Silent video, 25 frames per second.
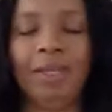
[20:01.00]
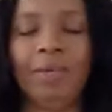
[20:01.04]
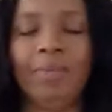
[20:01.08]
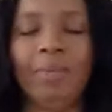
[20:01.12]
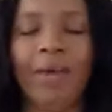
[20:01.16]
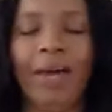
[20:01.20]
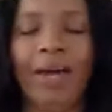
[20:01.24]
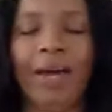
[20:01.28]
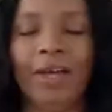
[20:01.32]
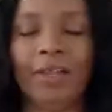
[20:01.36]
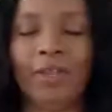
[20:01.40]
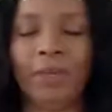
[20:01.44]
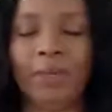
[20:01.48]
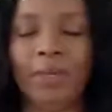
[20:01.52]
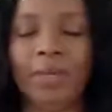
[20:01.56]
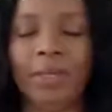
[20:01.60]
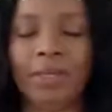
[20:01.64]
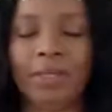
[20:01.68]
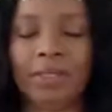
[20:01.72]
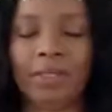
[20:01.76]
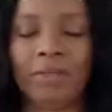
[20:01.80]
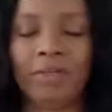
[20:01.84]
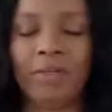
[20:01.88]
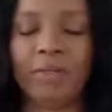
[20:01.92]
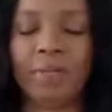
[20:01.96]

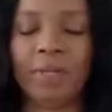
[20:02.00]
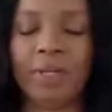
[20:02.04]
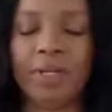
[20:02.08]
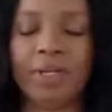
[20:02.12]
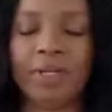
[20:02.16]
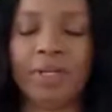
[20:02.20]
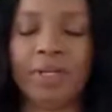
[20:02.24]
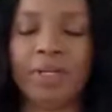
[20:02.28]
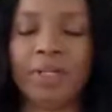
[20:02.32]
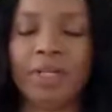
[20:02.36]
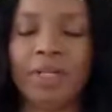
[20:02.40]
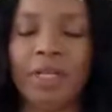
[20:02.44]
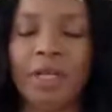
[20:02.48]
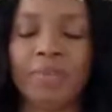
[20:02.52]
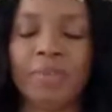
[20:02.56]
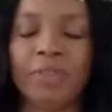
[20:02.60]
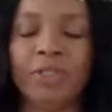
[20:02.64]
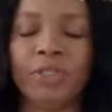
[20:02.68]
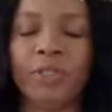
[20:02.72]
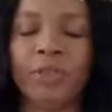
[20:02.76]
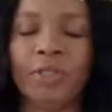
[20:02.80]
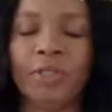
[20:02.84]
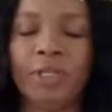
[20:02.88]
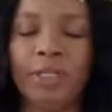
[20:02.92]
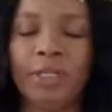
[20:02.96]
pathways of abundance and
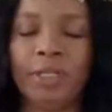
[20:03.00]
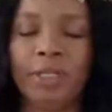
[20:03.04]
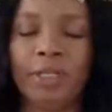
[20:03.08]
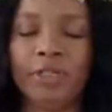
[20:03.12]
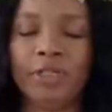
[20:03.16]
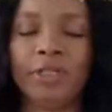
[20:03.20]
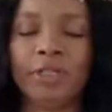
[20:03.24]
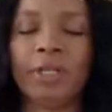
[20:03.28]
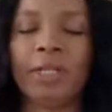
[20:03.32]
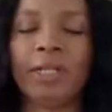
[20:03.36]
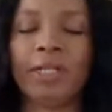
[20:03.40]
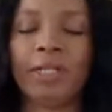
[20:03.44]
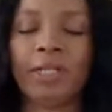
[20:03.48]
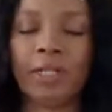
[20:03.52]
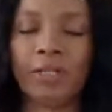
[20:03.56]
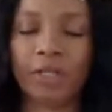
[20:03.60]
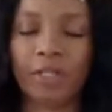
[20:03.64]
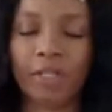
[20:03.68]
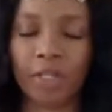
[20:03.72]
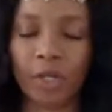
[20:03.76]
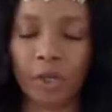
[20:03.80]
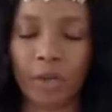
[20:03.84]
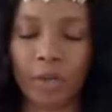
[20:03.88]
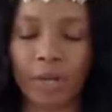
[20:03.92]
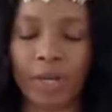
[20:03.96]
opportunities,
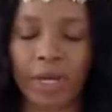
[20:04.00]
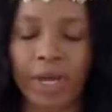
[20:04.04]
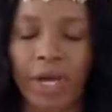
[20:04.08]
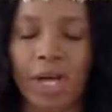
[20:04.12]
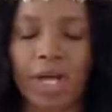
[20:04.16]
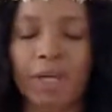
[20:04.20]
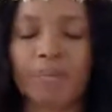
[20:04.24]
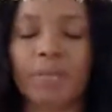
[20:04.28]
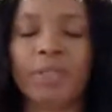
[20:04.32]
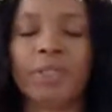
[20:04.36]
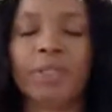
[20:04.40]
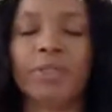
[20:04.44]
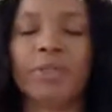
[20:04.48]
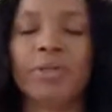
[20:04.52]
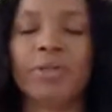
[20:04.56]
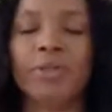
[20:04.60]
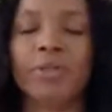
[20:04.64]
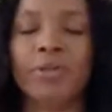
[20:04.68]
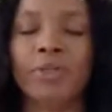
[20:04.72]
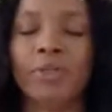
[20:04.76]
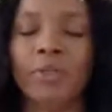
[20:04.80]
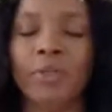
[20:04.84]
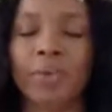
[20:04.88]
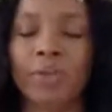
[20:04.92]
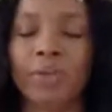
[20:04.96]
clearing away
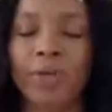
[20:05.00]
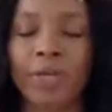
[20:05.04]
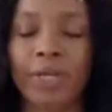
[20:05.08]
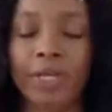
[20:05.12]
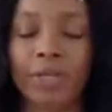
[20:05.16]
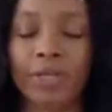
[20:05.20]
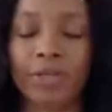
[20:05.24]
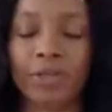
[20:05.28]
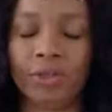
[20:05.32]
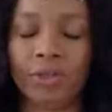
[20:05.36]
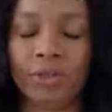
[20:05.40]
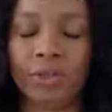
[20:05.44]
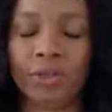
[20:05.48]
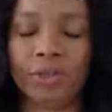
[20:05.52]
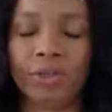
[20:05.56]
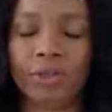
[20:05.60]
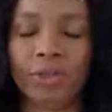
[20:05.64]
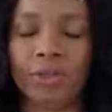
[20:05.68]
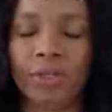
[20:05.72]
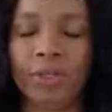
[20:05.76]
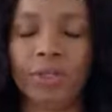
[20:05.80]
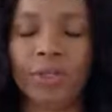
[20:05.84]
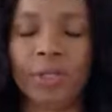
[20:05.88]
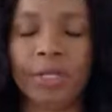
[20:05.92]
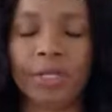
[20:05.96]
obstacles, whether internal
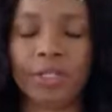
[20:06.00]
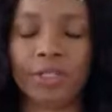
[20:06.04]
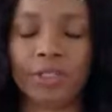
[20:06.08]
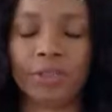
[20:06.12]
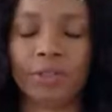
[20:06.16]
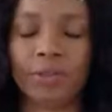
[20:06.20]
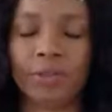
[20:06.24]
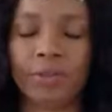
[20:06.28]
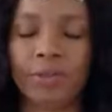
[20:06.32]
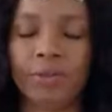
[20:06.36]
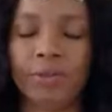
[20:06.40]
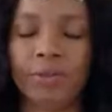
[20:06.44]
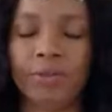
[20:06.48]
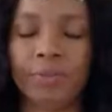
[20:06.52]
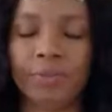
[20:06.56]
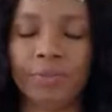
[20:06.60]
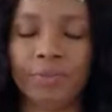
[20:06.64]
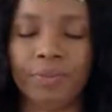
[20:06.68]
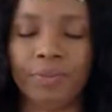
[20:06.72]
or external.